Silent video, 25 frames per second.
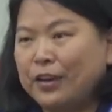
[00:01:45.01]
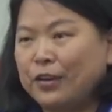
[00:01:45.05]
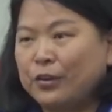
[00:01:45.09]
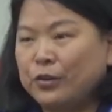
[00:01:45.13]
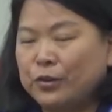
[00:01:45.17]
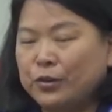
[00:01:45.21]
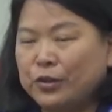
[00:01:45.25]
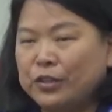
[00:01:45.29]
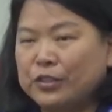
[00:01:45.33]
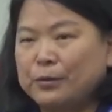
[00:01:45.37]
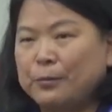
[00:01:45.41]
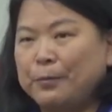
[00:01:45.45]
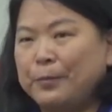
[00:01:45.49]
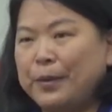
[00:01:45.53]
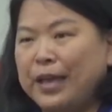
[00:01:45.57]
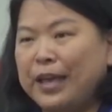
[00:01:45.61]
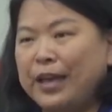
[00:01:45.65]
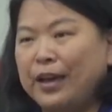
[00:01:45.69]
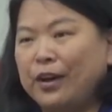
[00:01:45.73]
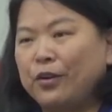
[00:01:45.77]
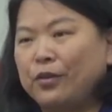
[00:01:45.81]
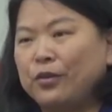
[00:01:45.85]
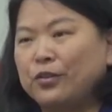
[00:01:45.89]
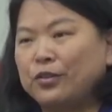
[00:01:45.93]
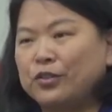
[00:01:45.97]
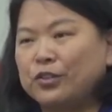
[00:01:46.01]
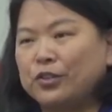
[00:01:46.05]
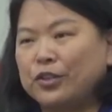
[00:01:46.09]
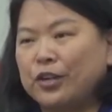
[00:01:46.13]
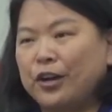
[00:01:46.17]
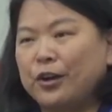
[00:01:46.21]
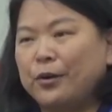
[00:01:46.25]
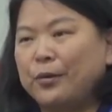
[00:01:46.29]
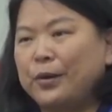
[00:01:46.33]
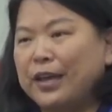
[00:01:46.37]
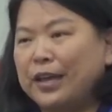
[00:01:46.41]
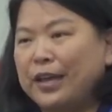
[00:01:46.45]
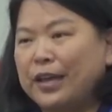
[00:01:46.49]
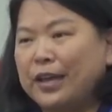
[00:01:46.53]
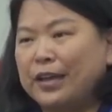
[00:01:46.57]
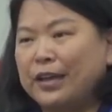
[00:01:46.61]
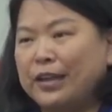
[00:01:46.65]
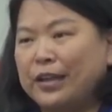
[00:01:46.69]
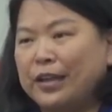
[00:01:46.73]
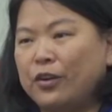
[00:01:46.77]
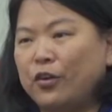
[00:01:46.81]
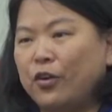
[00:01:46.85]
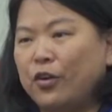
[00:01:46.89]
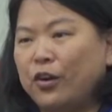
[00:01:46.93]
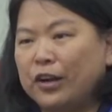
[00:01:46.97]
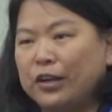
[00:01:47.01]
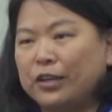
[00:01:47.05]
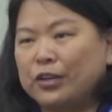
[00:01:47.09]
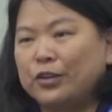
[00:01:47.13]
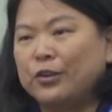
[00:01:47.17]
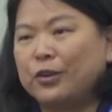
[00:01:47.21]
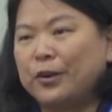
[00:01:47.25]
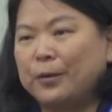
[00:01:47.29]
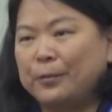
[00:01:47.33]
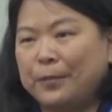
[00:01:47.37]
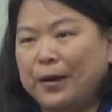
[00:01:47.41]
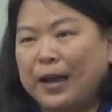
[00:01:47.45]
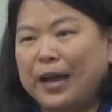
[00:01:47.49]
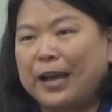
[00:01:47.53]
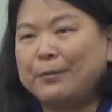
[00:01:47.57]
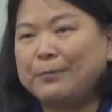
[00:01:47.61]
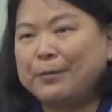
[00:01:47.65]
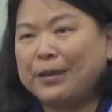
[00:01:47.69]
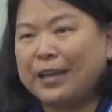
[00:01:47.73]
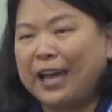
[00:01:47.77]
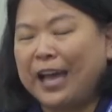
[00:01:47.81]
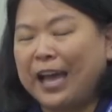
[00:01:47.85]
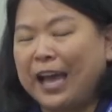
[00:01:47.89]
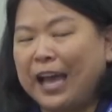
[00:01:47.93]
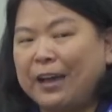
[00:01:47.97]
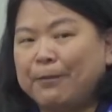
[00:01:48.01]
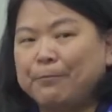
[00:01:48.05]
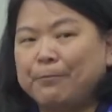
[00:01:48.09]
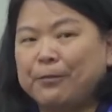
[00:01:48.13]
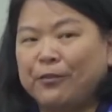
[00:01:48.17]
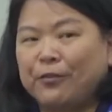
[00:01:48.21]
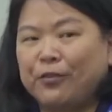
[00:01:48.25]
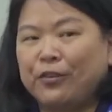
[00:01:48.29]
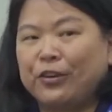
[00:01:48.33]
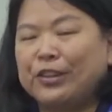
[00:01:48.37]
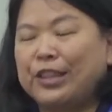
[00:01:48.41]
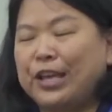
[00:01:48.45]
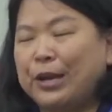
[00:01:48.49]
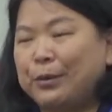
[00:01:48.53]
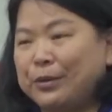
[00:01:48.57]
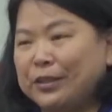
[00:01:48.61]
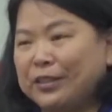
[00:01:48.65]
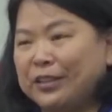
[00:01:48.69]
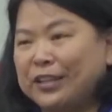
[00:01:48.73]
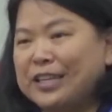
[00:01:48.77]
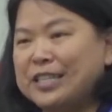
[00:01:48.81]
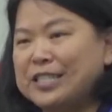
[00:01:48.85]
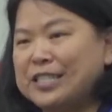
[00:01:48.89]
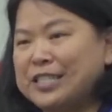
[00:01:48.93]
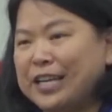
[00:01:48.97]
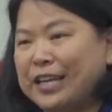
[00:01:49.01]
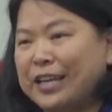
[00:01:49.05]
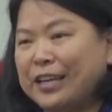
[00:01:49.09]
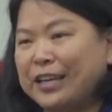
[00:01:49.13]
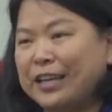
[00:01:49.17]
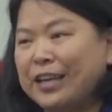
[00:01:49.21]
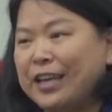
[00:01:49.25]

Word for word: who is a male, to go in and argue on my behalf before they would listen.